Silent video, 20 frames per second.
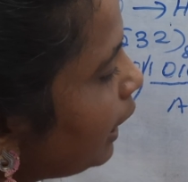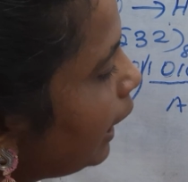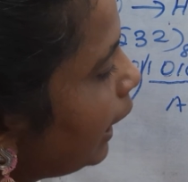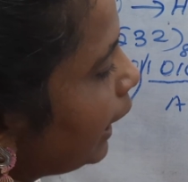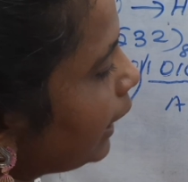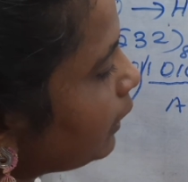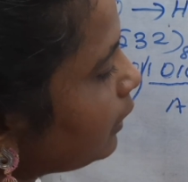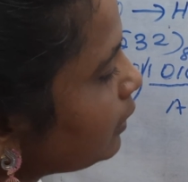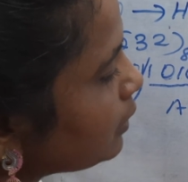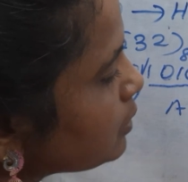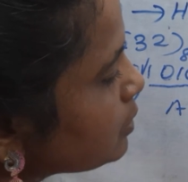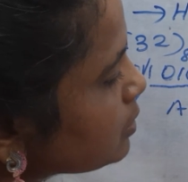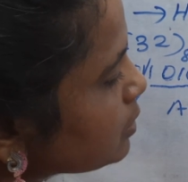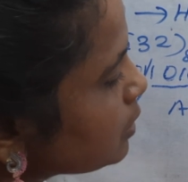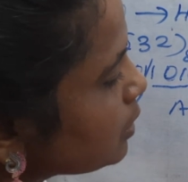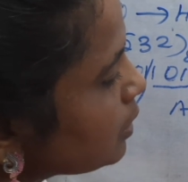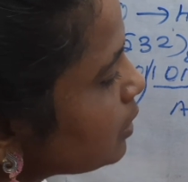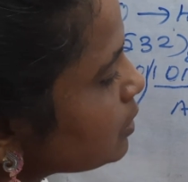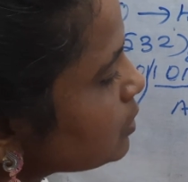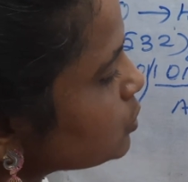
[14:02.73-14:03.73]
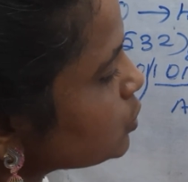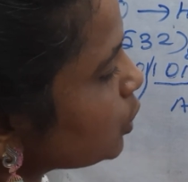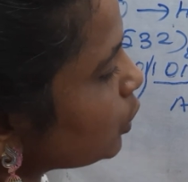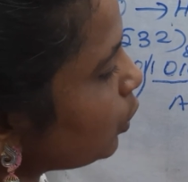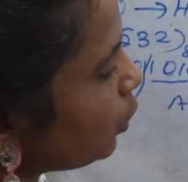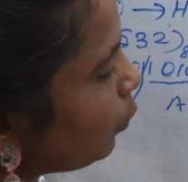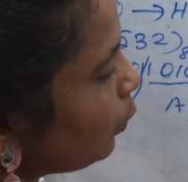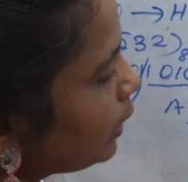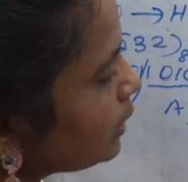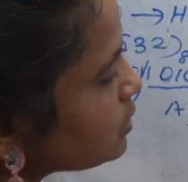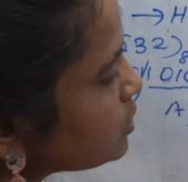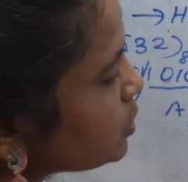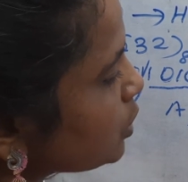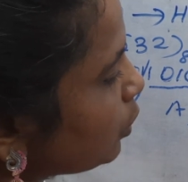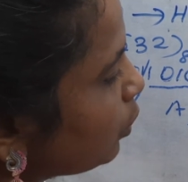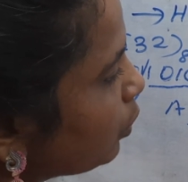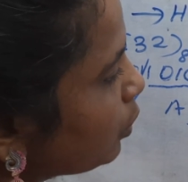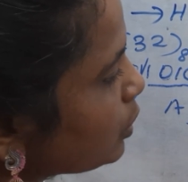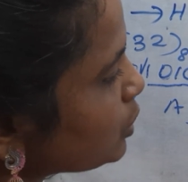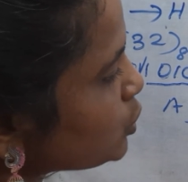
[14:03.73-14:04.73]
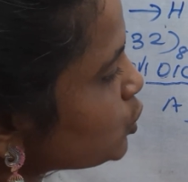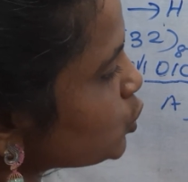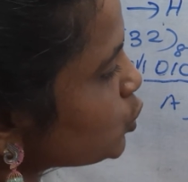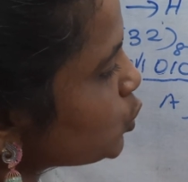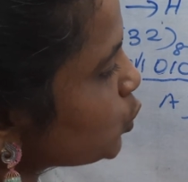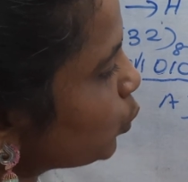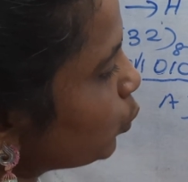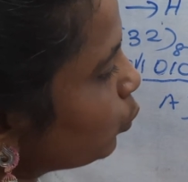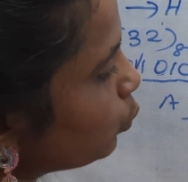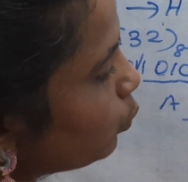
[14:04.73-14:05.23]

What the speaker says: and 010 is 2.